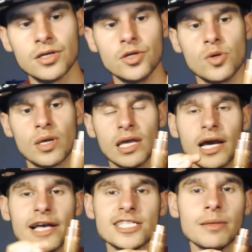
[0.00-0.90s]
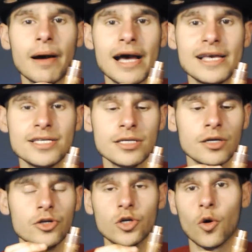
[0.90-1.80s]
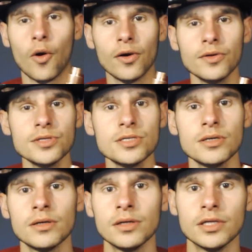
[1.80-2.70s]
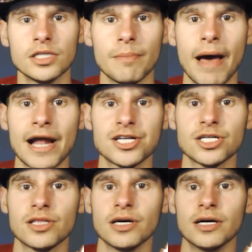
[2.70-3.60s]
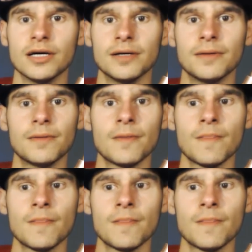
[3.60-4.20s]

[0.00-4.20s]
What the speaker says: You can customize your coils to match the